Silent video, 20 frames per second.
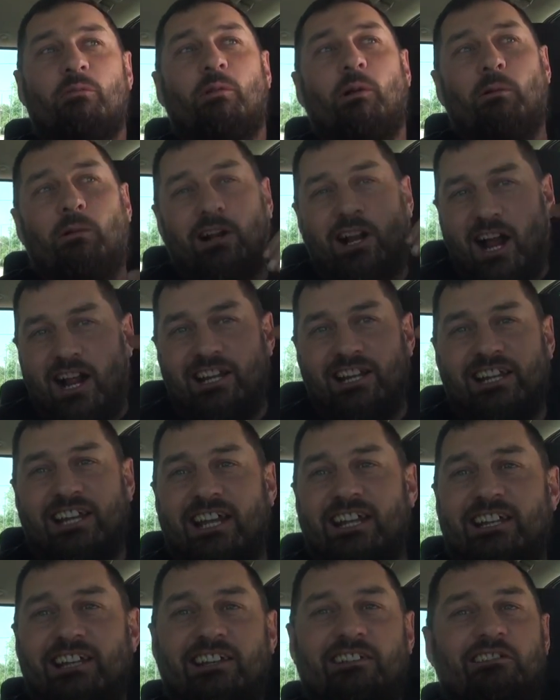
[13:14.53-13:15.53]
what we're kind of
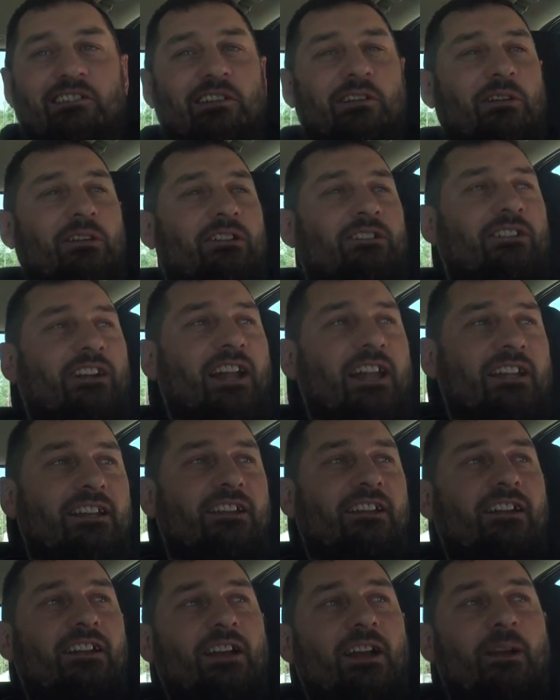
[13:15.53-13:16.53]
getting into, right?
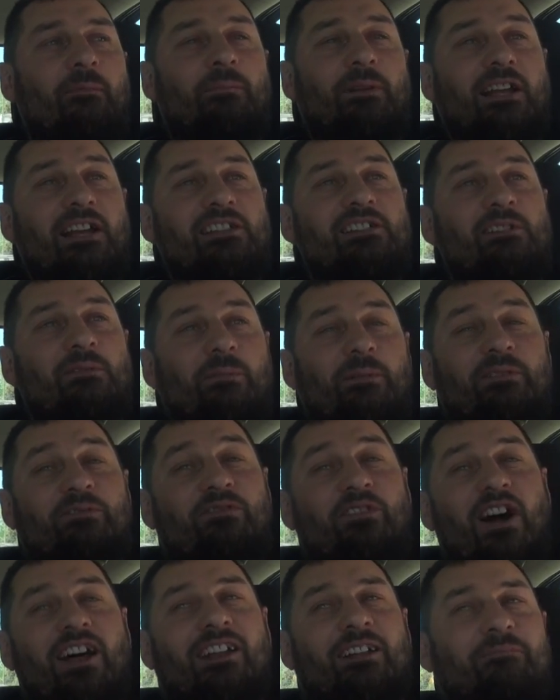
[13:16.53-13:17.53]
Because it'll be
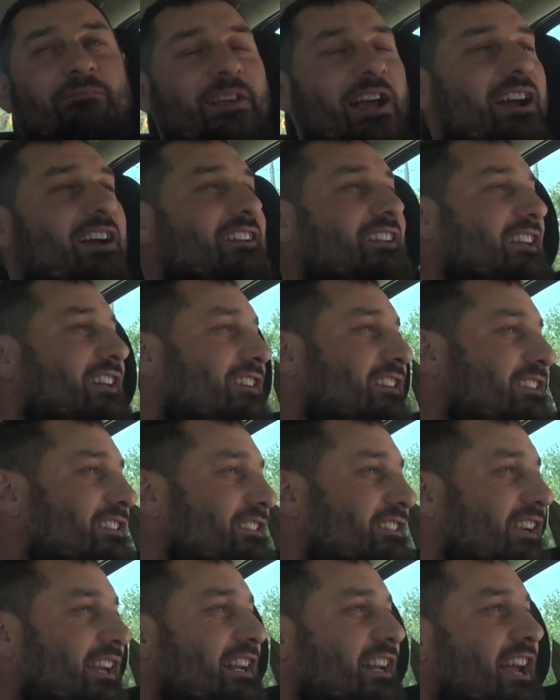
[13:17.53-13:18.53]
fun. I'm telling you
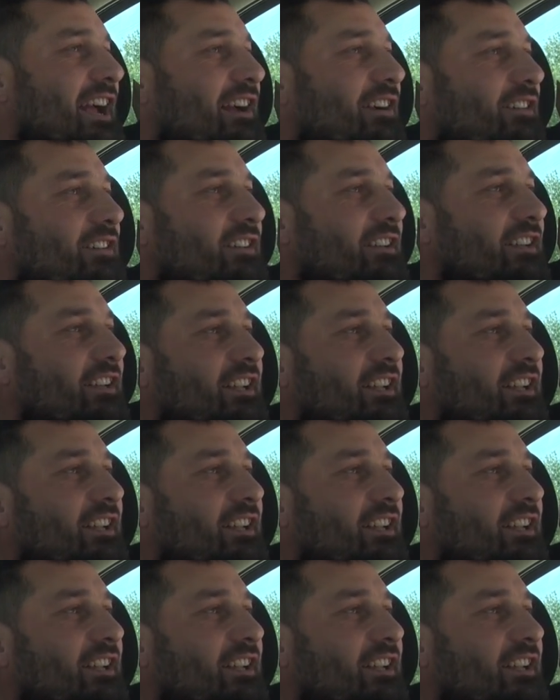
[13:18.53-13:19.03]
right now.